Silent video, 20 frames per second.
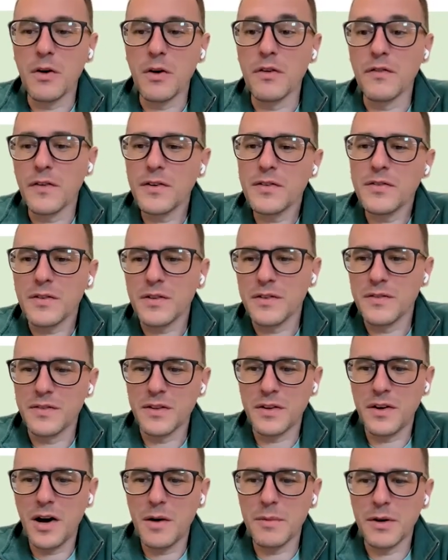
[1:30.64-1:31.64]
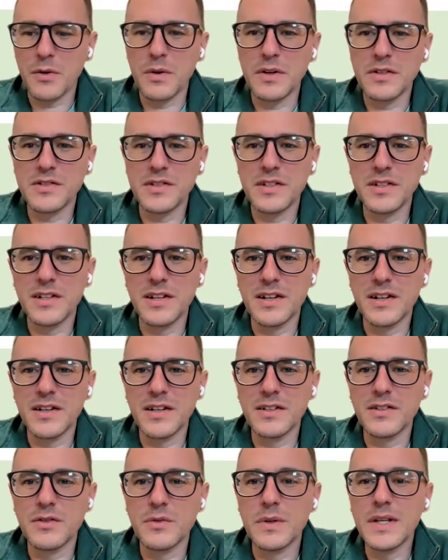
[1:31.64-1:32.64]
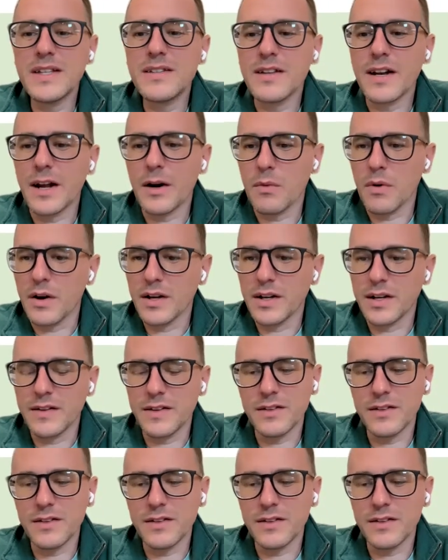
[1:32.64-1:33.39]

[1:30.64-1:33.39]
a reversal of the common question to is it ironic?